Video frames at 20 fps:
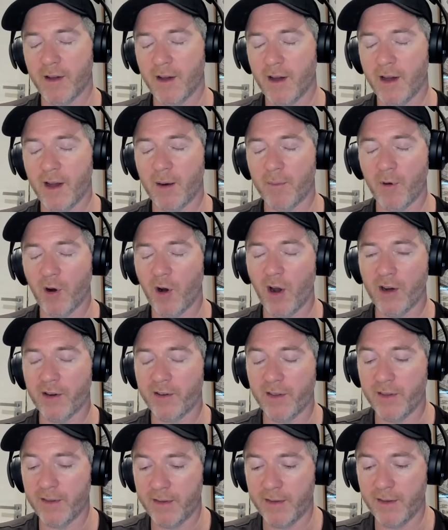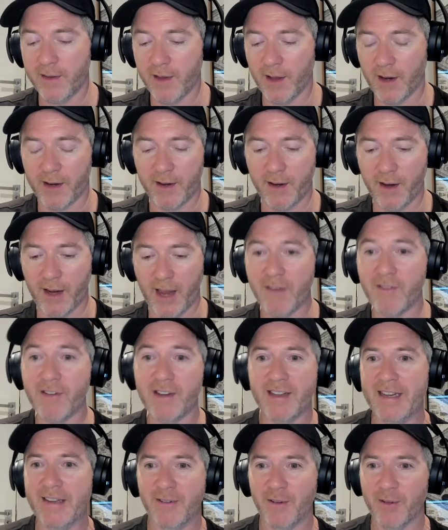I'm not going to like heavy
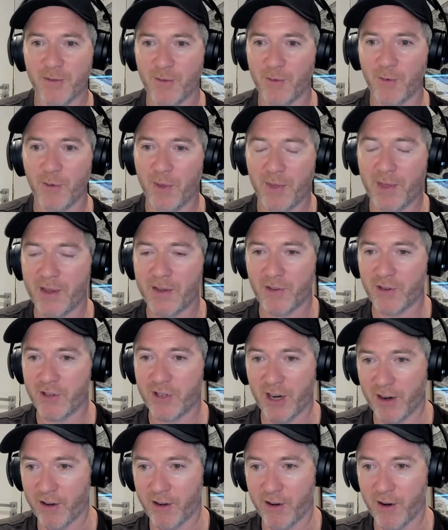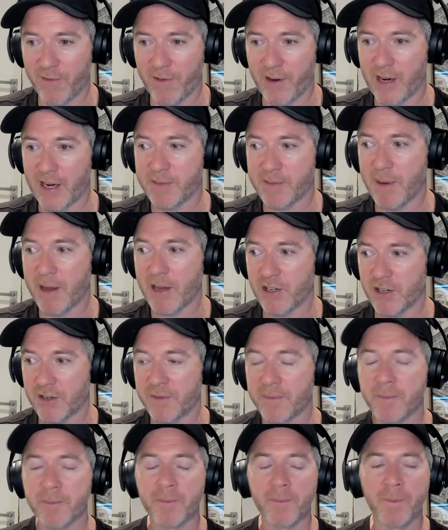details of all the things for geographic
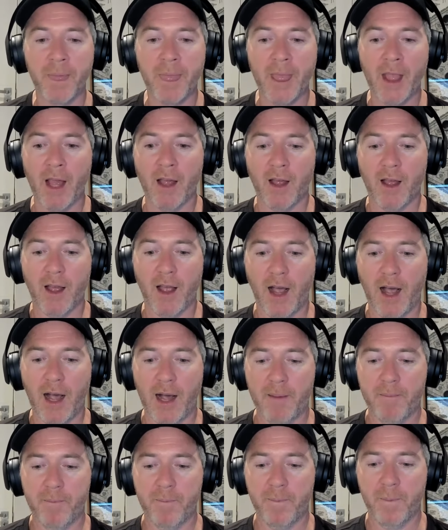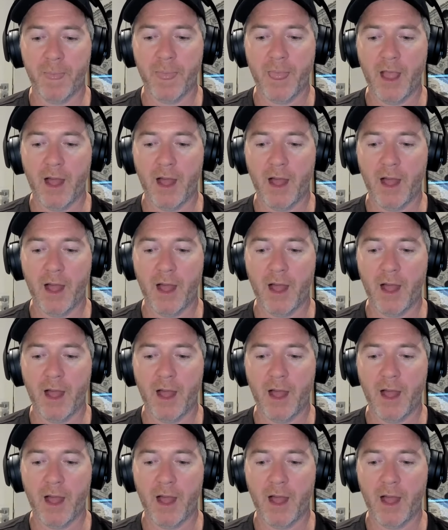expansion, but